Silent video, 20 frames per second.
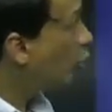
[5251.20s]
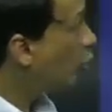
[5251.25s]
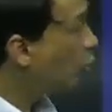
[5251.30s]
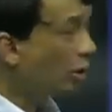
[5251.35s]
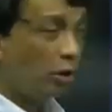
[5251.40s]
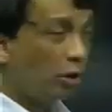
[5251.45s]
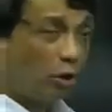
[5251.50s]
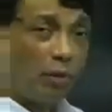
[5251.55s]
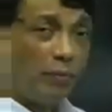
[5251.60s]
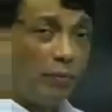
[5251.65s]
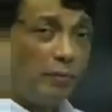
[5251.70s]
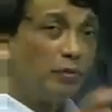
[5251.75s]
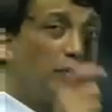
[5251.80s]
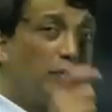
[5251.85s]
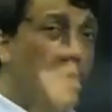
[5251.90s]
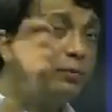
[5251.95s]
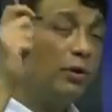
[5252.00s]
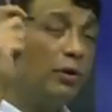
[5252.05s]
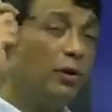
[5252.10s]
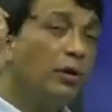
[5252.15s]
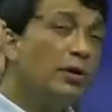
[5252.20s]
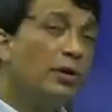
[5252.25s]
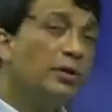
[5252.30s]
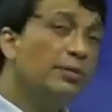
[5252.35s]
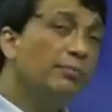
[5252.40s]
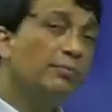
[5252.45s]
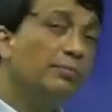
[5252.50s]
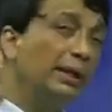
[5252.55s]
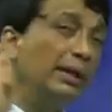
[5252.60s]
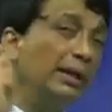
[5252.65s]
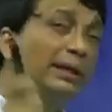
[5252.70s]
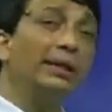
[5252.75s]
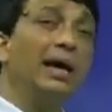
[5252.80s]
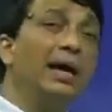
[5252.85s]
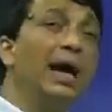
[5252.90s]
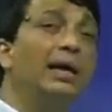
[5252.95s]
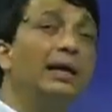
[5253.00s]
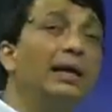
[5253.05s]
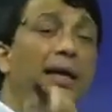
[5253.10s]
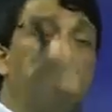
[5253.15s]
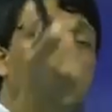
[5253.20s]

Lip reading: how do I accommodate squint? Because the minute I